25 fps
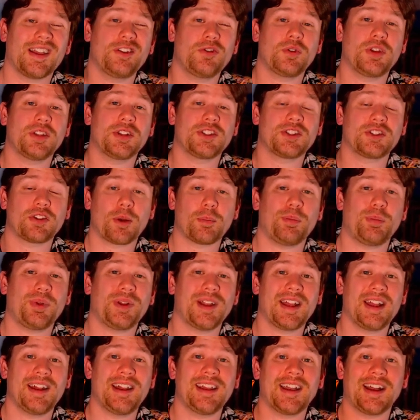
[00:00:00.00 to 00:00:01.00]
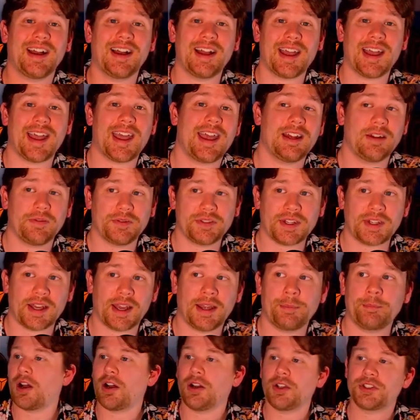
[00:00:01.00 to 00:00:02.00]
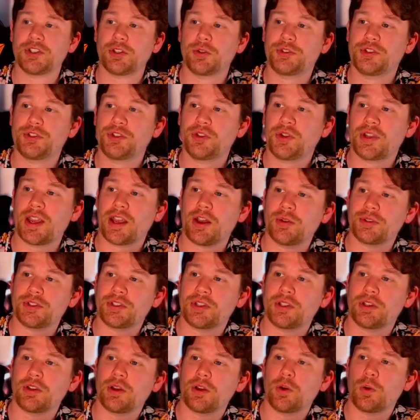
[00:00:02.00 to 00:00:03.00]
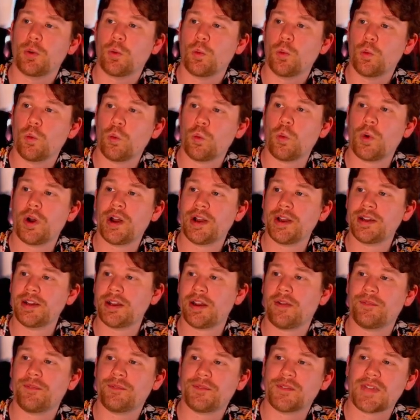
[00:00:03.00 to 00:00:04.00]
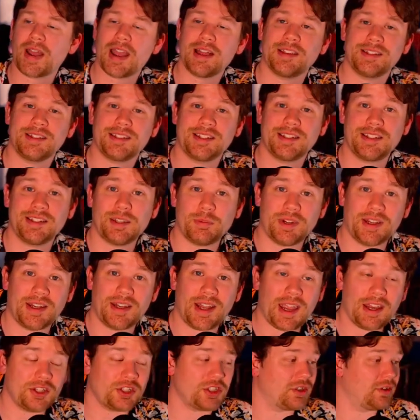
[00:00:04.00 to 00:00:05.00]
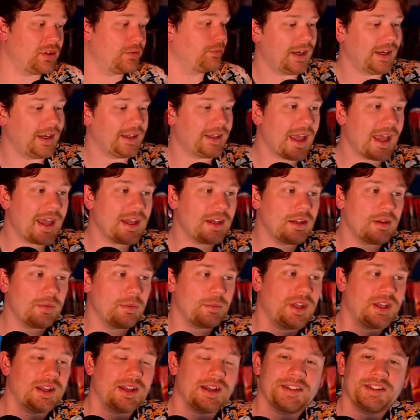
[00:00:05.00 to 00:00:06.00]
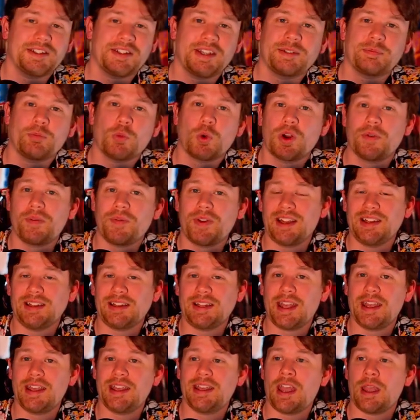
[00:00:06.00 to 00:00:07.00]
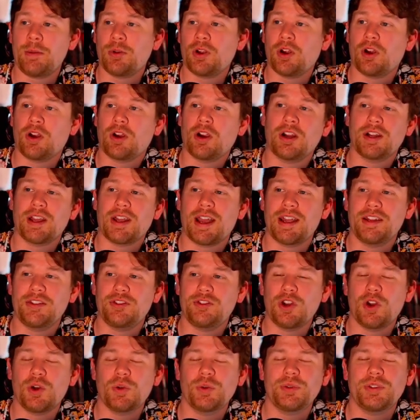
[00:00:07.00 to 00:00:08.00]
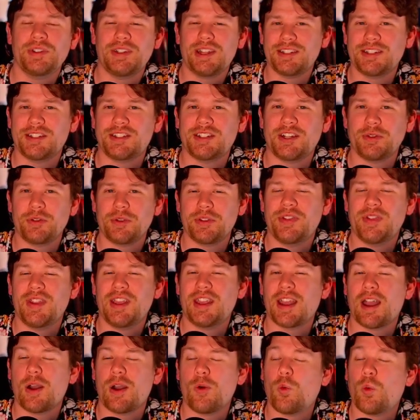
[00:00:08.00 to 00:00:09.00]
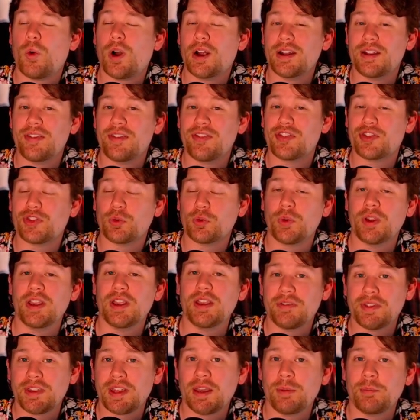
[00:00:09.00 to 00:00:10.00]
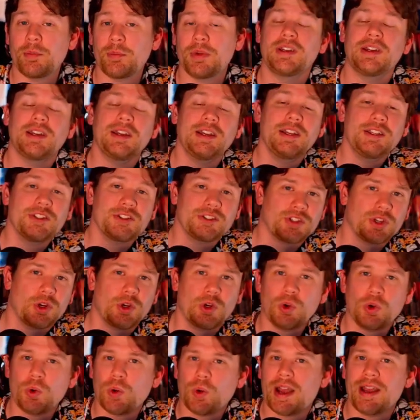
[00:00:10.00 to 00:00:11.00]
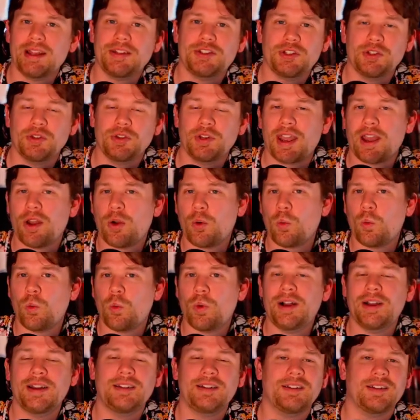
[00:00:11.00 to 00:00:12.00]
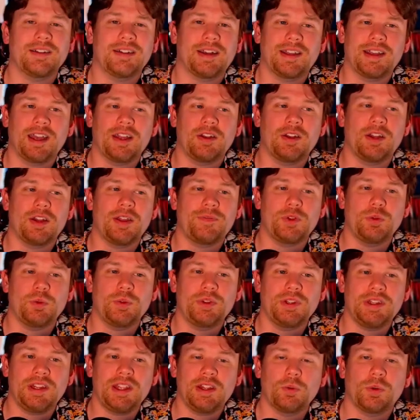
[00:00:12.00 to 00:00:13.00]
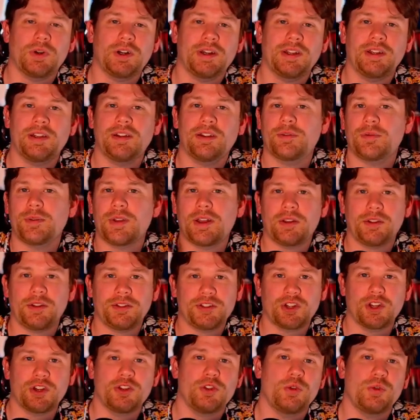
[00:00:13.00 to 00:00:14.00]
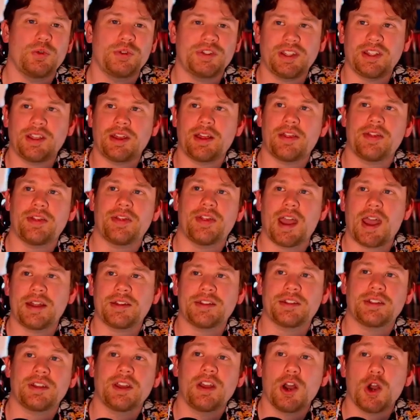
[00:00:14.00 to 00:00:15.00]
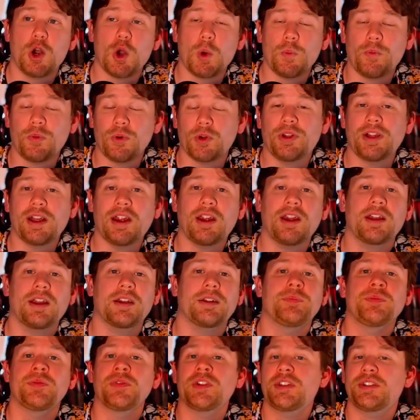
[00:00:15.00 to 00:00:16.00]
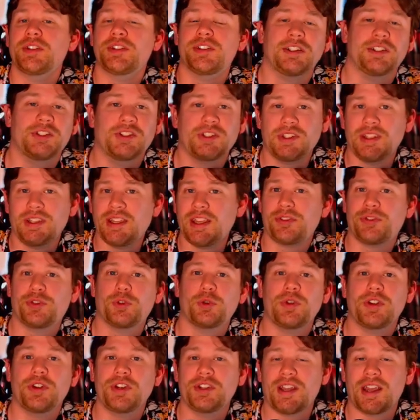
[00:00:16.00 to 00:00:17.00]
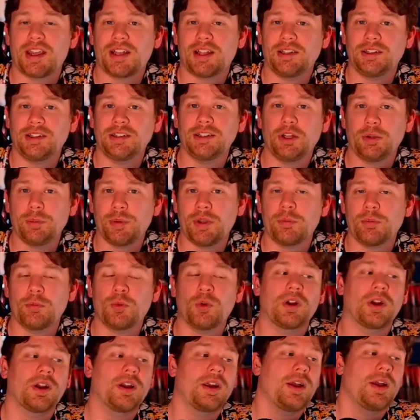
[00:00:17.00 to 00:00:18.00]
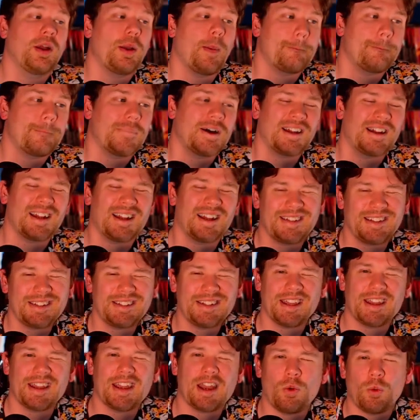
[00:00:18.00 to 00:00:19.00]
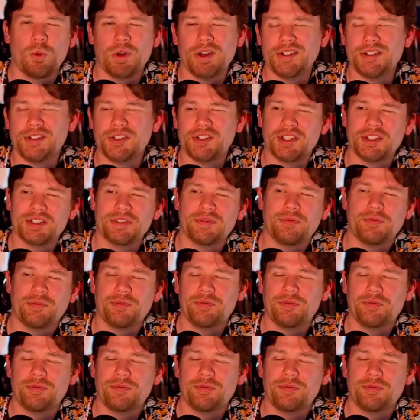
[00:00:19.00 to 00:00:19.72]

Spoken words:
and you can start planning ahead of time. Also took out 1 Violent Intimidation, again, because that's more of a late game card. I don't necessarily think I wanted 3 of them, so I took out 1. Again, if you need one, start using that Hopeful Cleric to get through your deck a little bit more, but I did take out 1 just